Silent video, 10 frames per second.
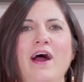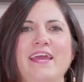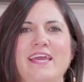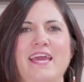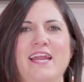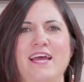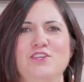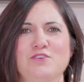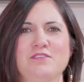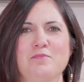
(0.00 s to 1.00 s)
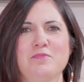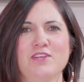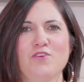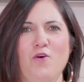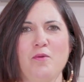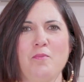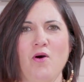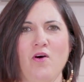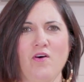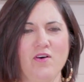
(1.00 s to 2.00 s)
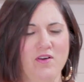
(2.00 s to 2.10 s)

Why can't I do something normal?